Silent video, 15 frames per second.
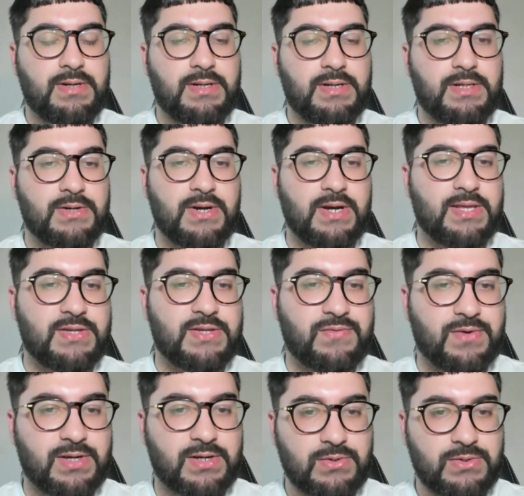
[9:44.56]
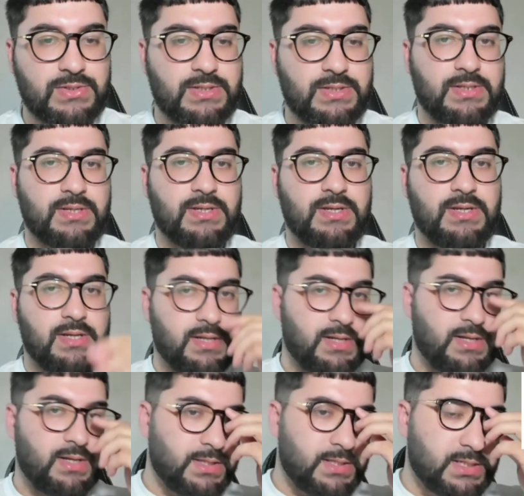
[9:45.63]
don't know how this fight goes.
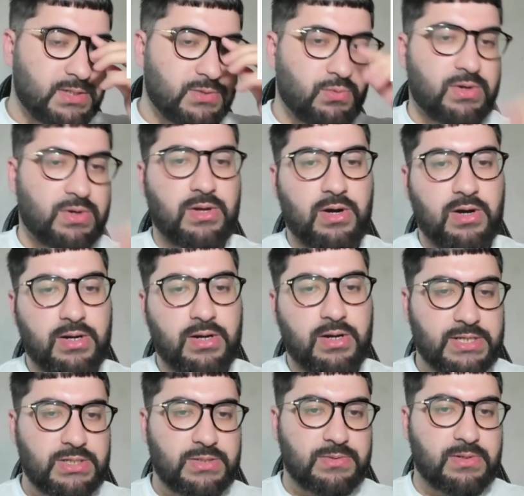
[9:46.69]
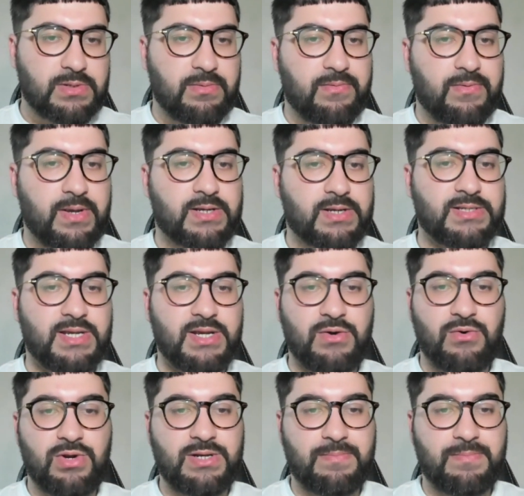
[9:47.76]
This is one of the harder matchups to be fair because it
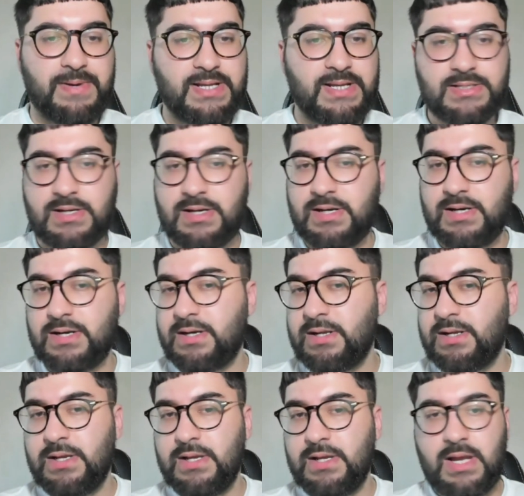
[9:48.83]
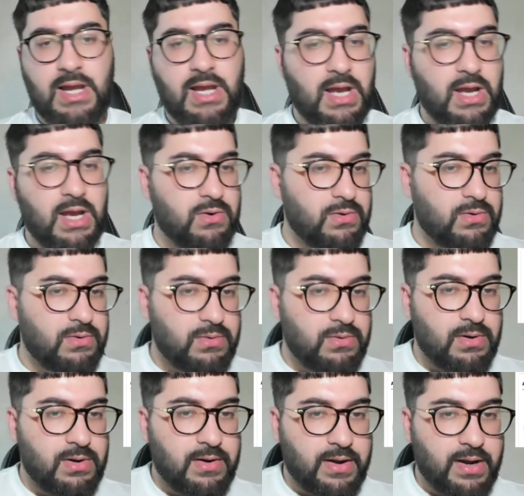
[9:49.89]
all depends on how
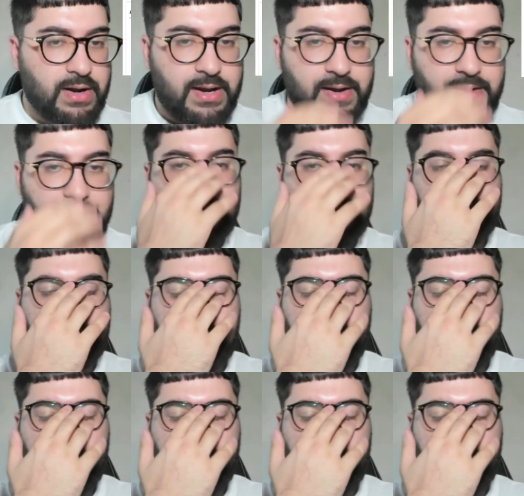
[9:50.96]
Roman